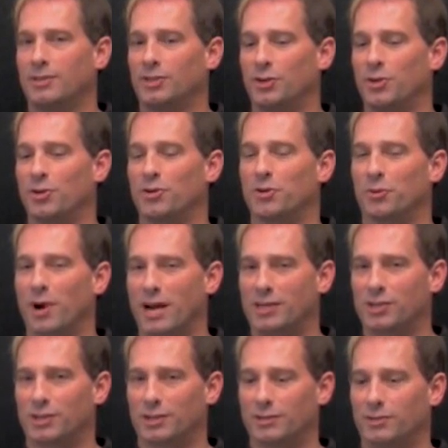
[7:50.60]
to your
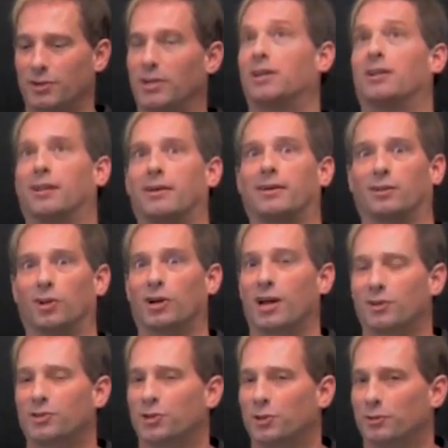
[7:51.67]
direction. You need to like look
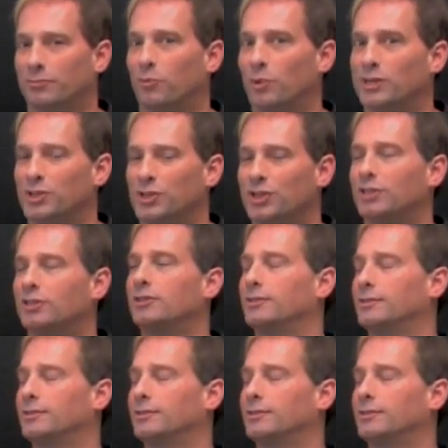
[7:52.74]
out your windshield